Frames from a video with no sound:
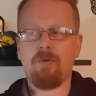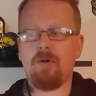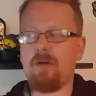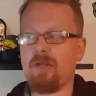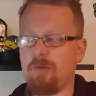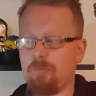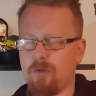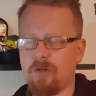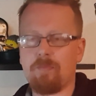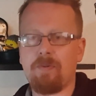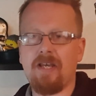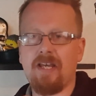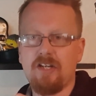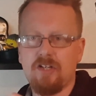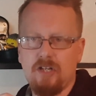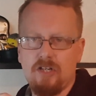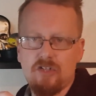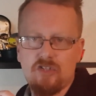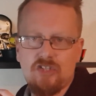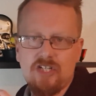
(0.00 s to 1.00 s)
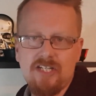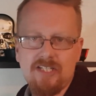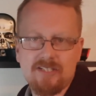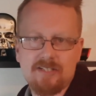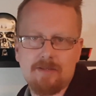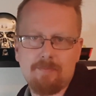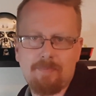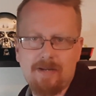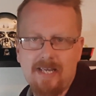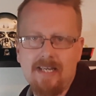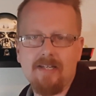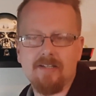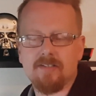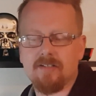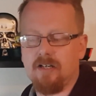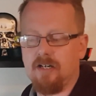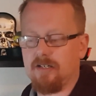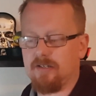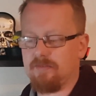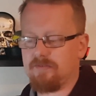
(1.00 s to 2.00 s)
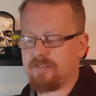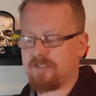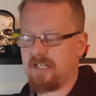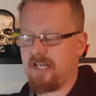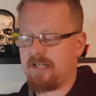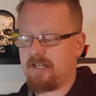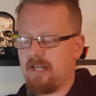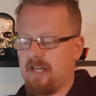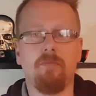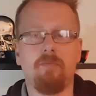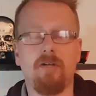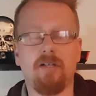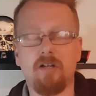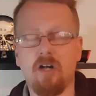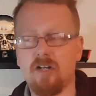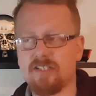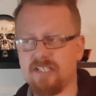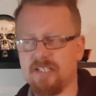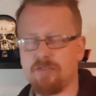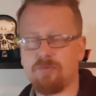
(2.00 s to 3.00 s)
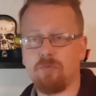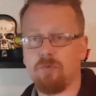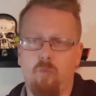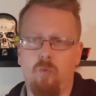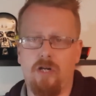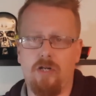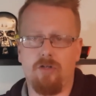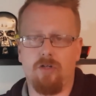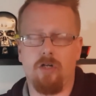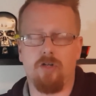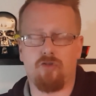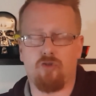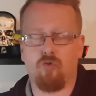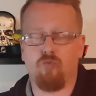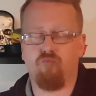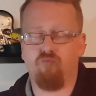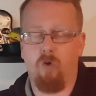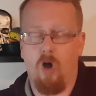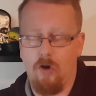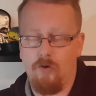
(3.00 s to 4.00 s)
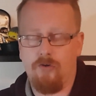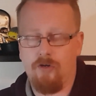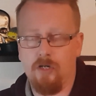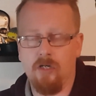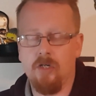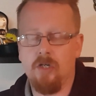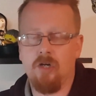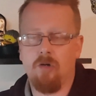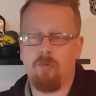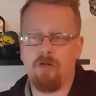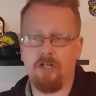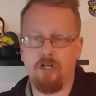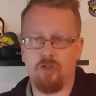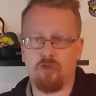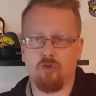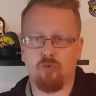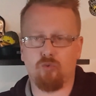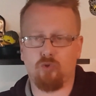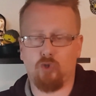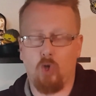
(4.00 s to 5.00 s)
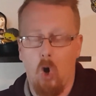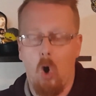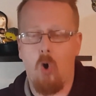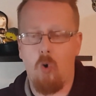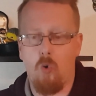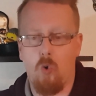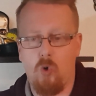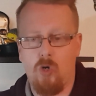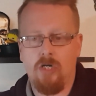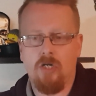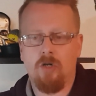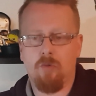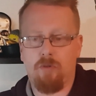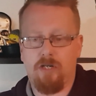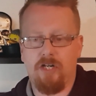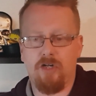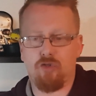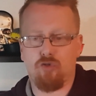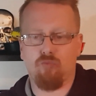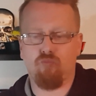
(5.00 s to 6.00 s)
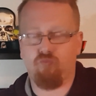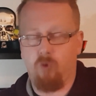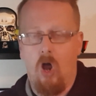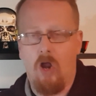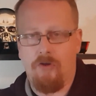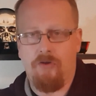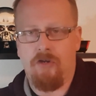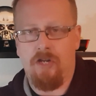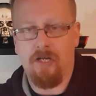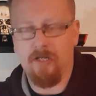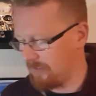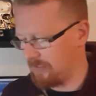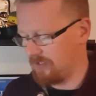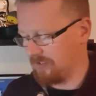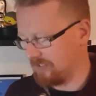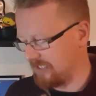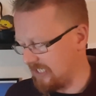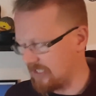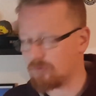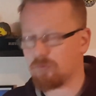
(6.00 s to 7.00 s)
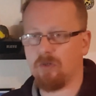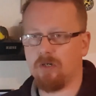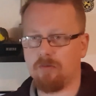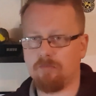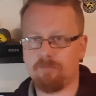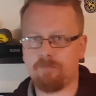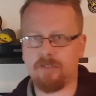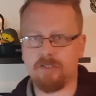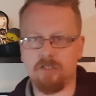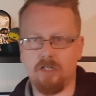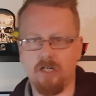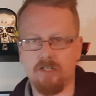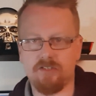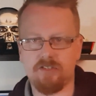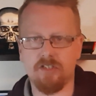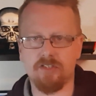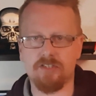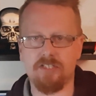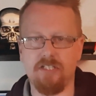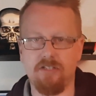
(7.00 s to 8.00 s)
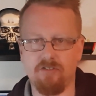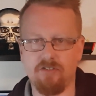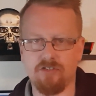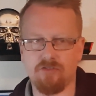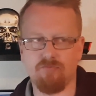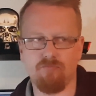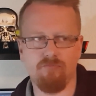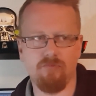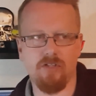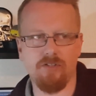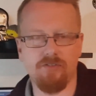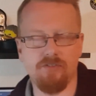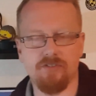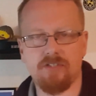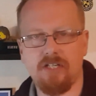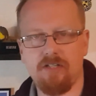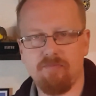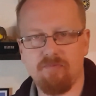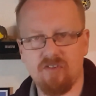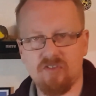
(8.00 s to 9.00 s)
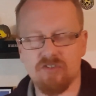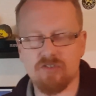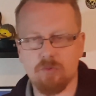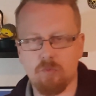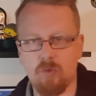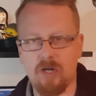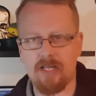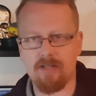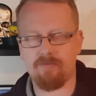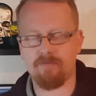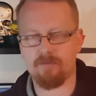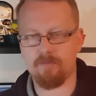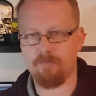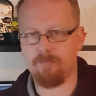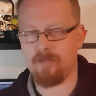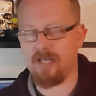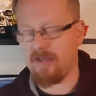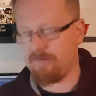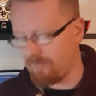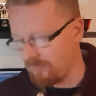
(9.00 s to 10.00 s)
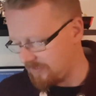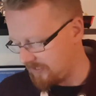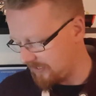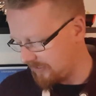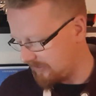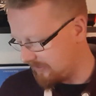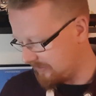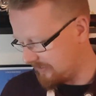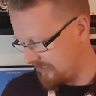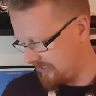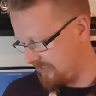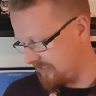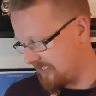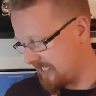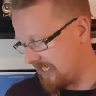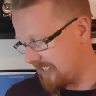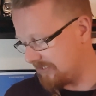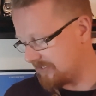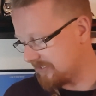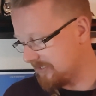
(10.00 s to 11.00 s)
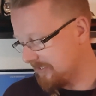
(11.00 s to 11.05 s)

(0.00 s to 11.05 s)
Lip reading: It would appear that she is the bait, like I've said. Picard says, we need to run. We need to go. We need to run. Because that's what Picard does. He just runs. He runs away from everything these days.